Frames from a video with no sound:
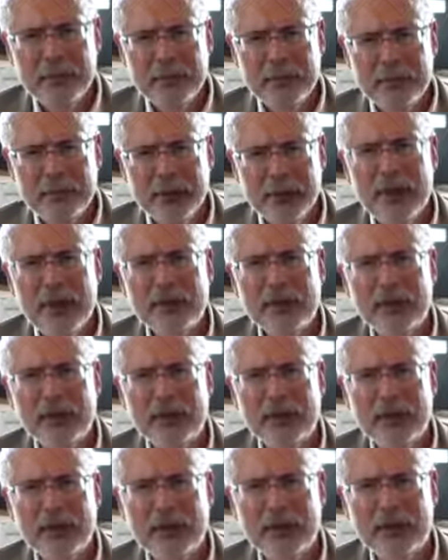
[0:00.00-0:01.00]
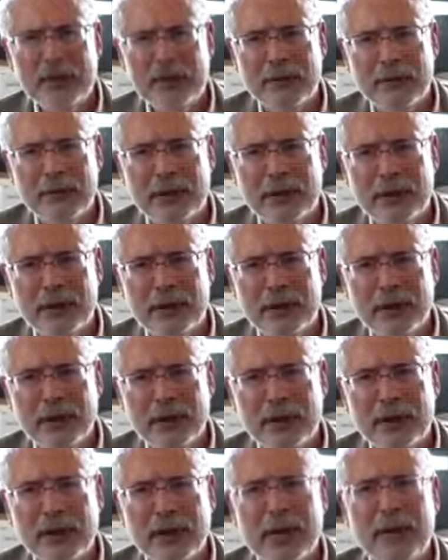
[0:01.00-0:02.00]
For customer discovery,
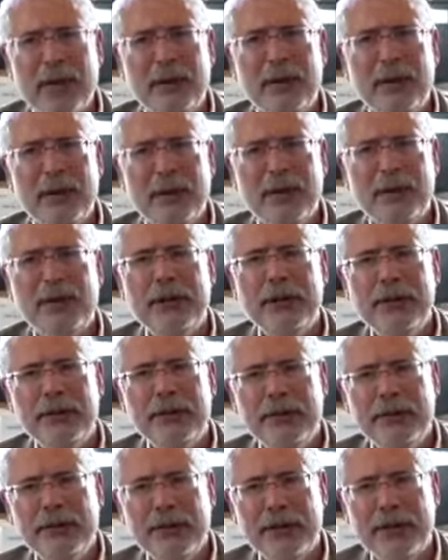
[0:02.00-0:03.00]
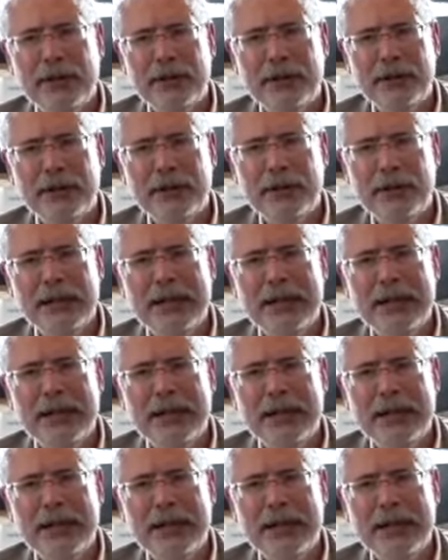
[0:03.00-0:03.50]
a pivot is defined